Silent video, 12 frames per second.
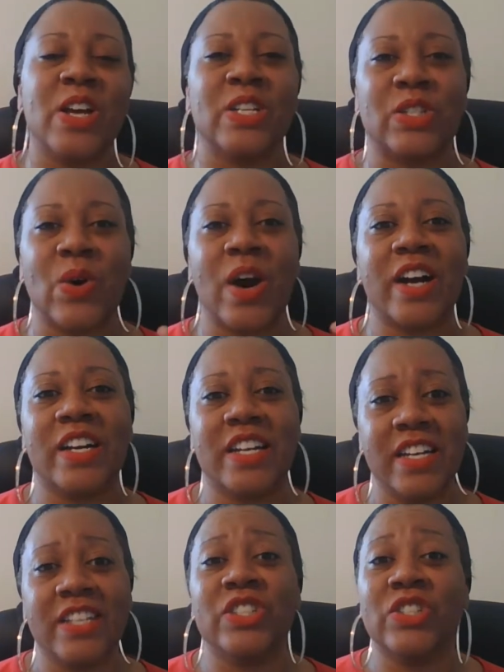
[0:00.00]
So, a
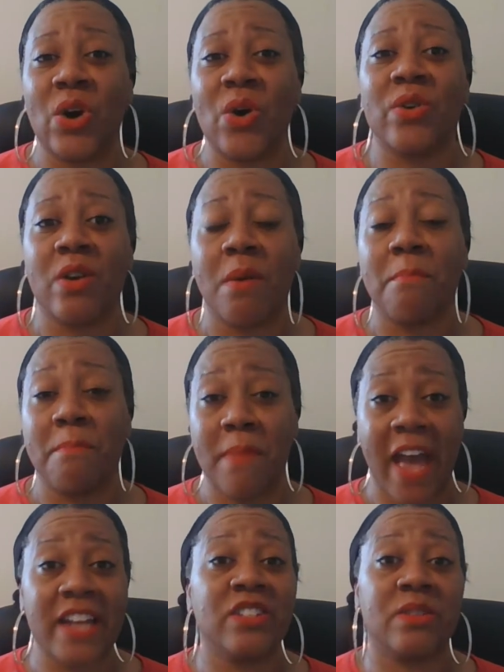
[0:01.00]
good donor
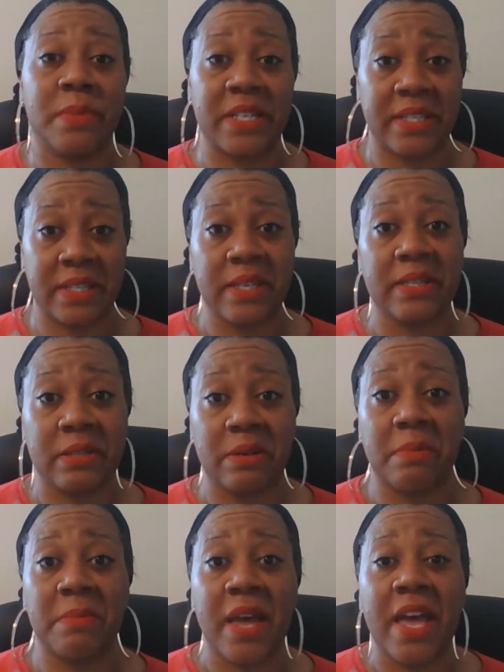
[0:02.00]
management system